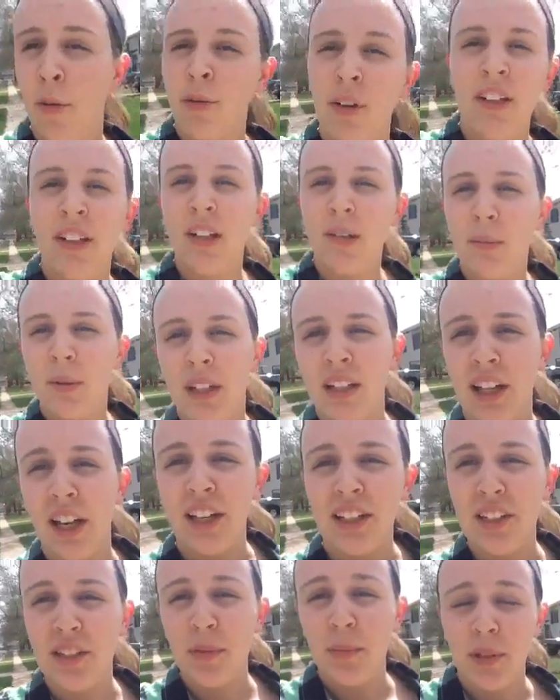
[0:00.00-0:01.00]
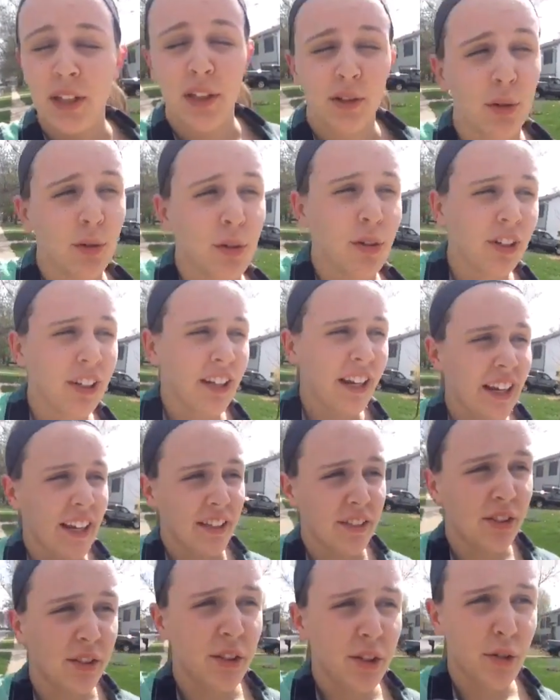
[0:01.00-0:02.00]
Wouldn't it be nice to be an
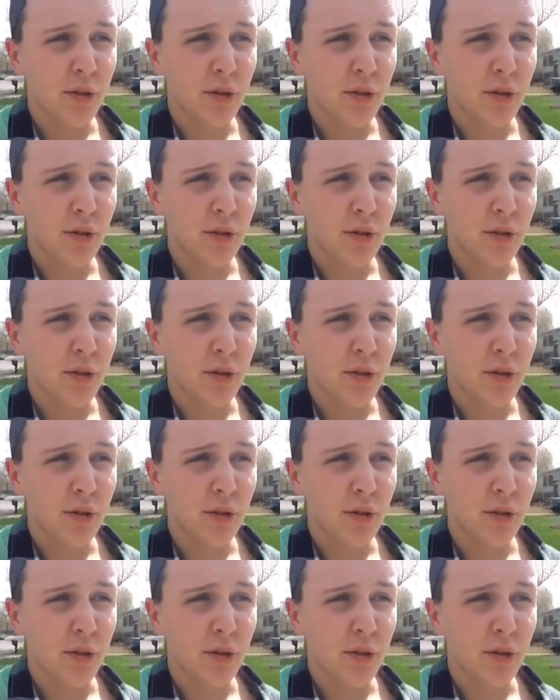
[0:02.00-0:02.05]
organized